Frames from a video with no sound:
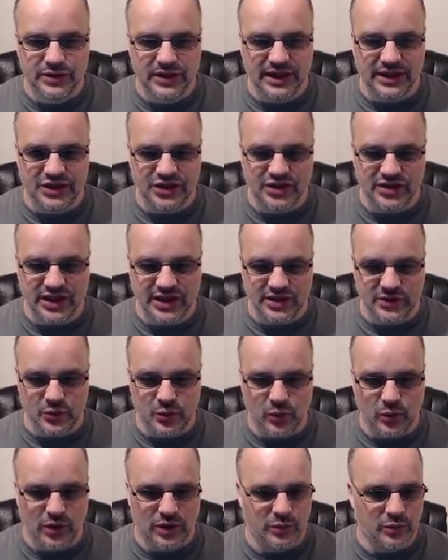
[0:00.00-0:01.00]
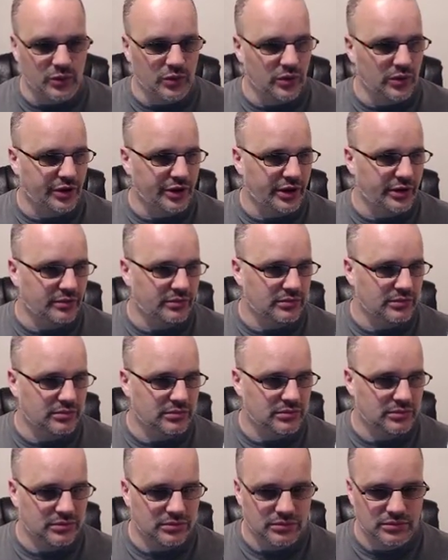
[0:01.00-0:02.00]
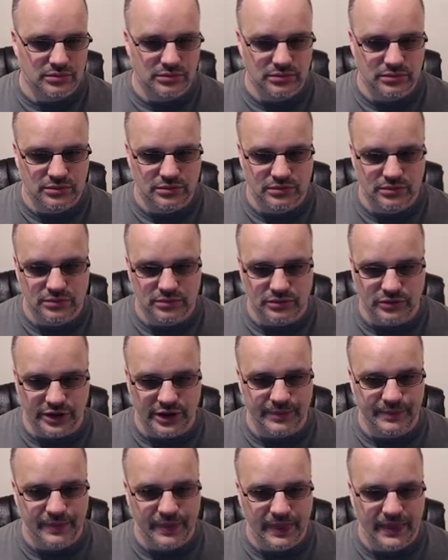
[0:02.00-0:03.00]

and it just has one wall on it, right?